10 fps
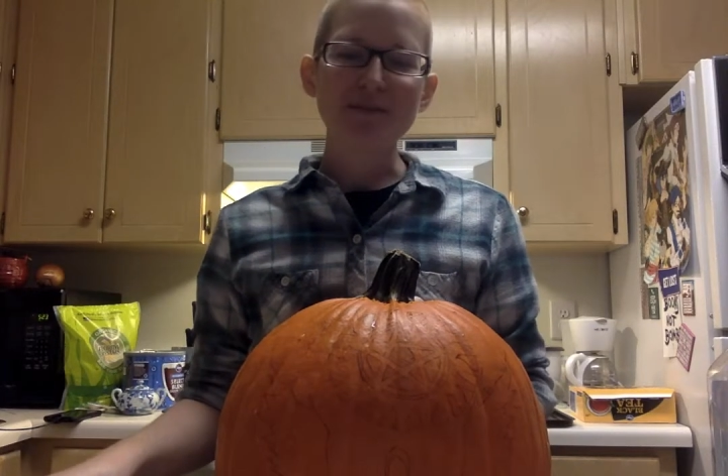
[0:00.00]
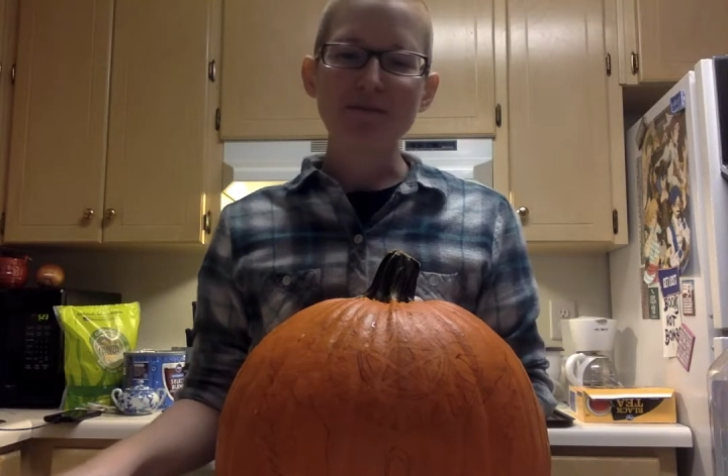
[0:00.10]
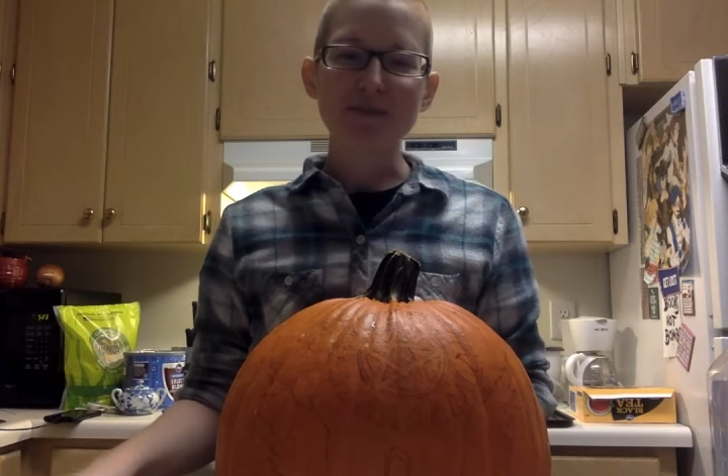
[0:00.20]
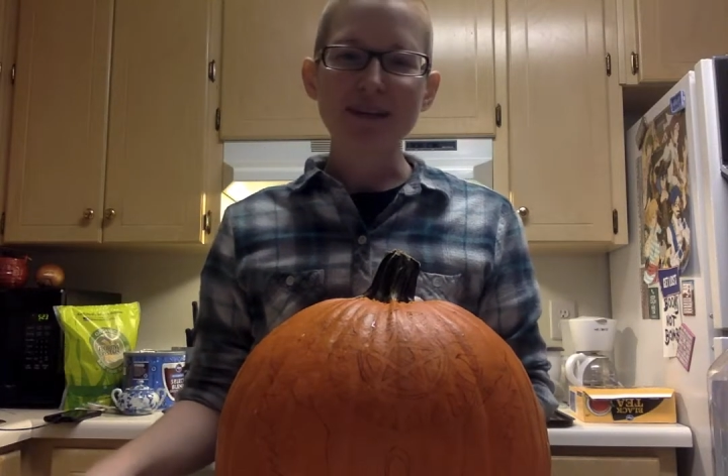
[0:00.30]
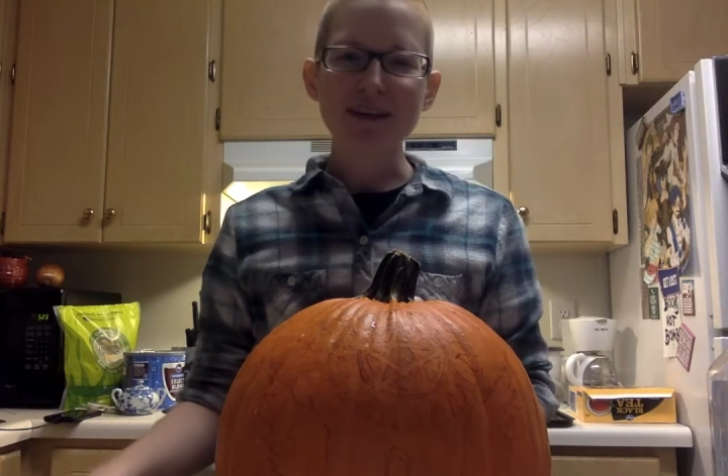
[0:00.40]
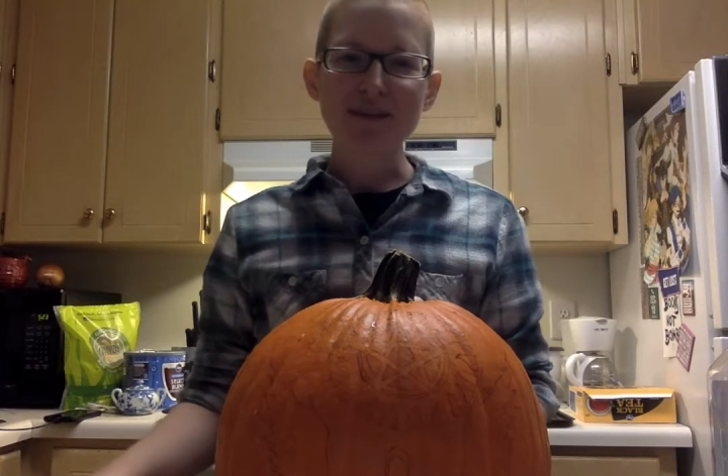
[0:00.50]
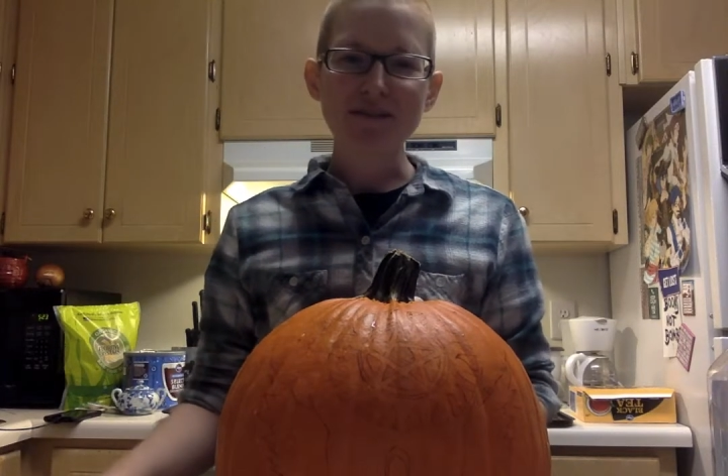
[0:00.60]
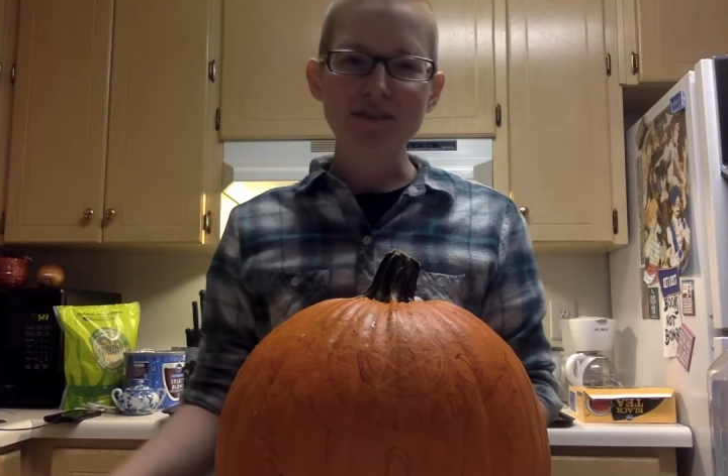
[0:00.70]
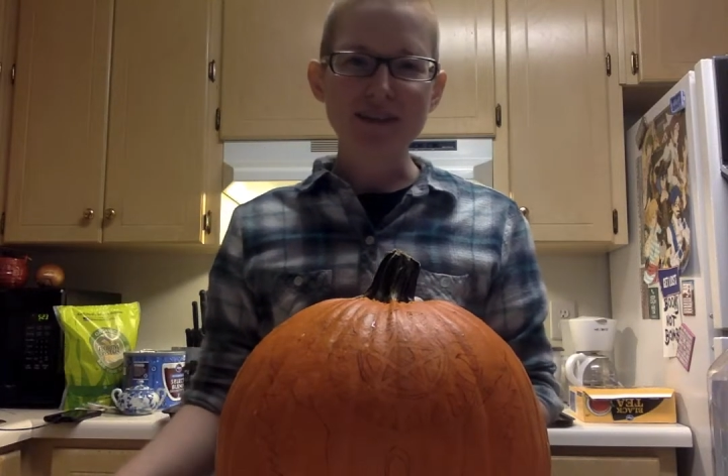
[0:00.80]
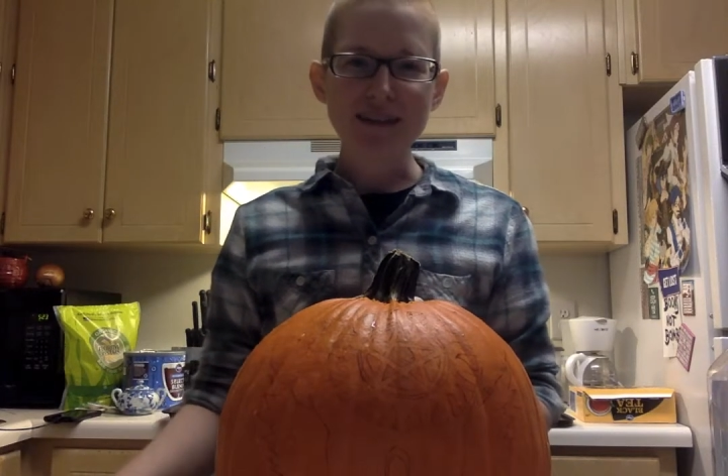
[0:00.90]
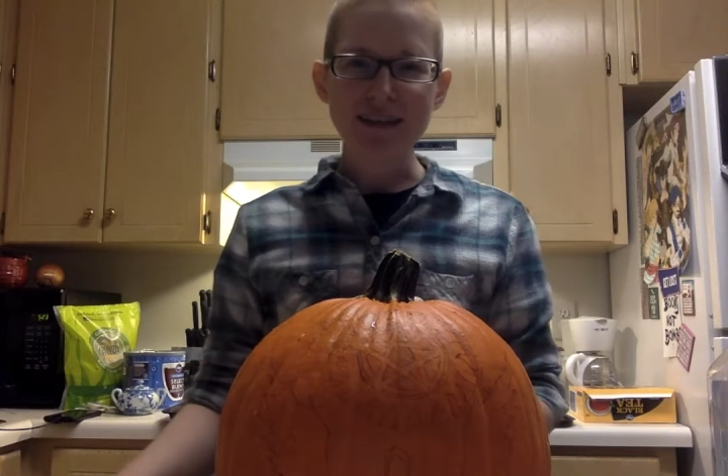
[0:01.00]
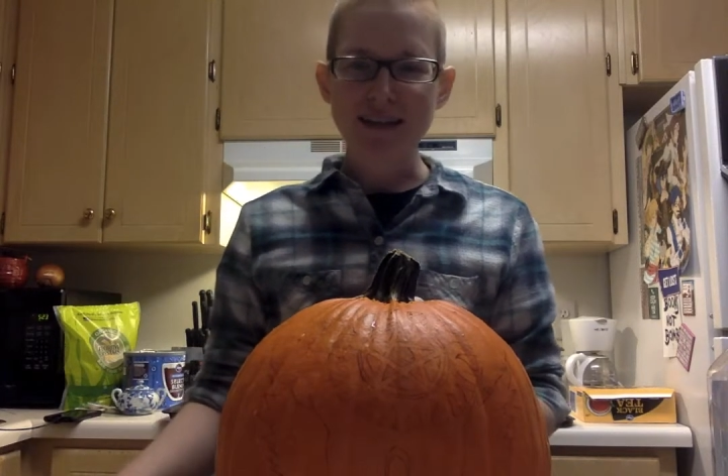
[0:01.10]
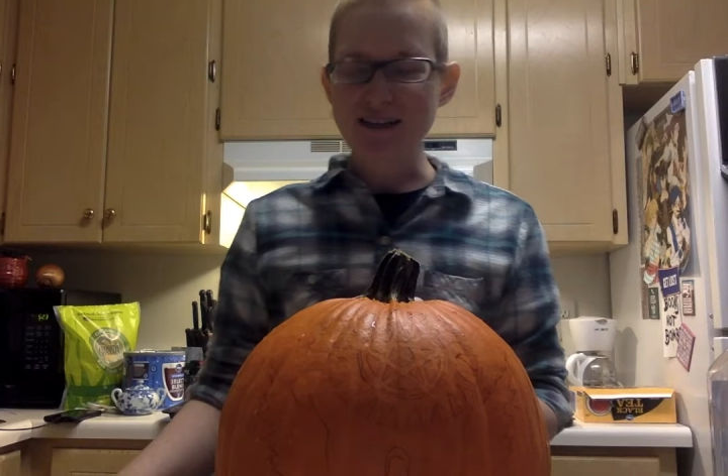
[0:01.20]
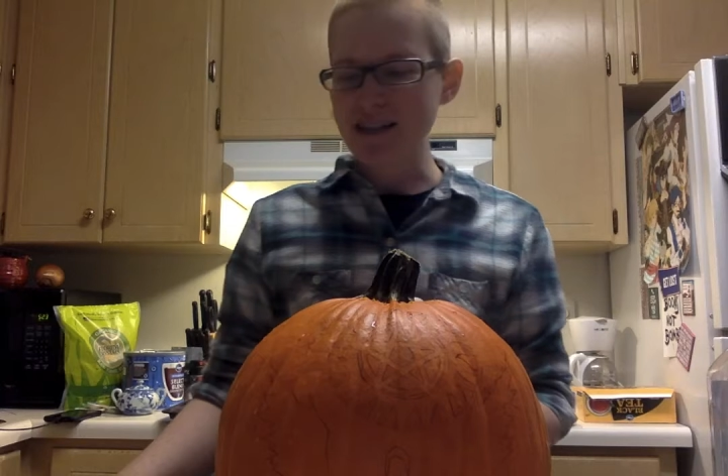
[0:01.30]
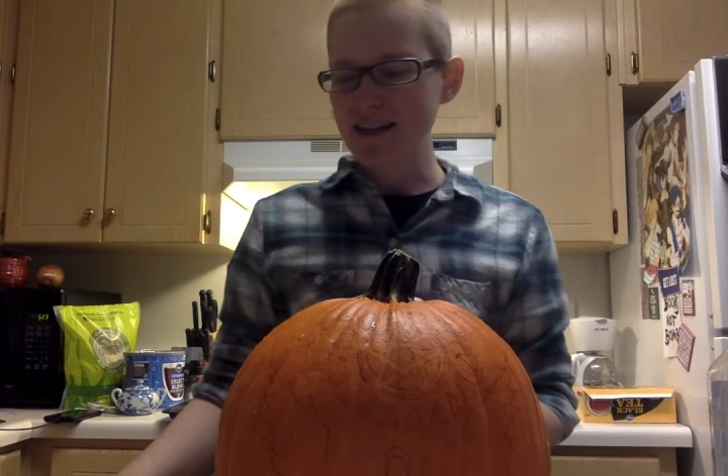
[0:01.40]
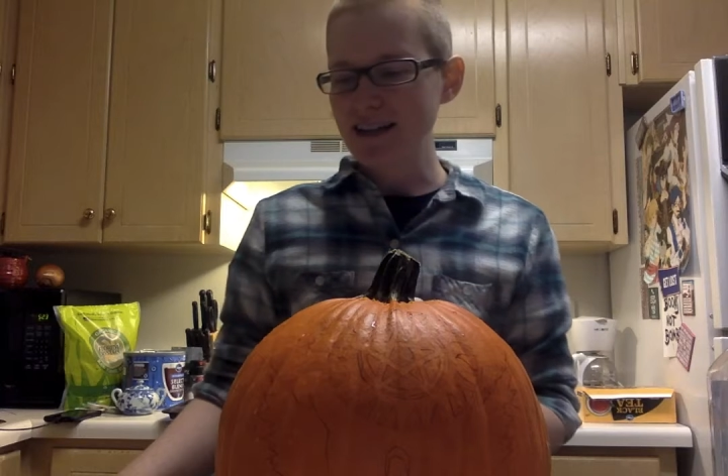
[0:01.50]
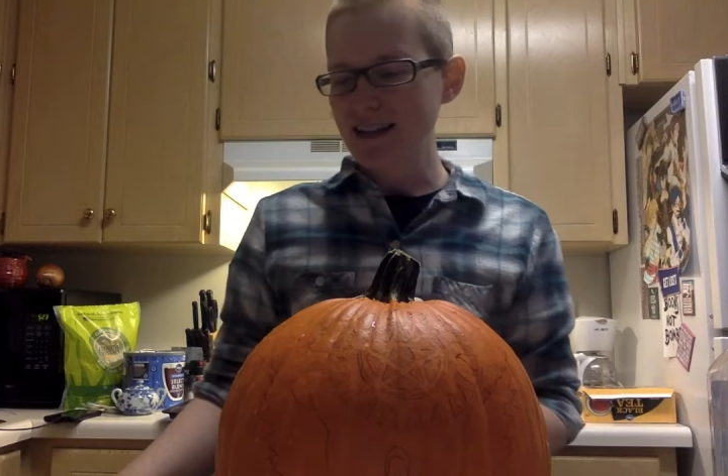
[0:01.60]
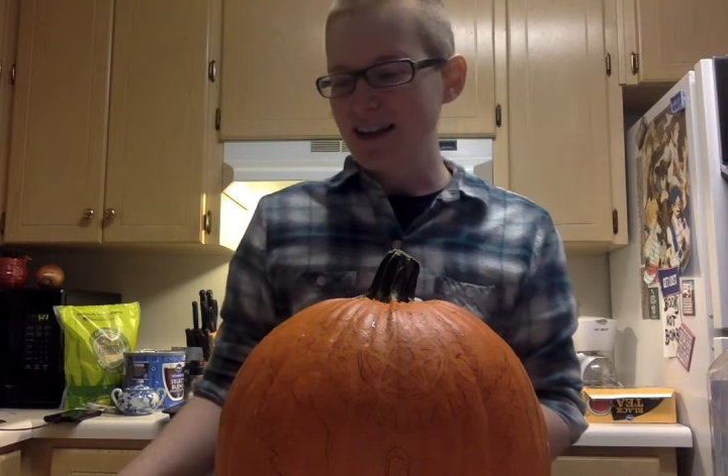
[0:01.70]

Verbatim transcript: Be careful in the kitchen.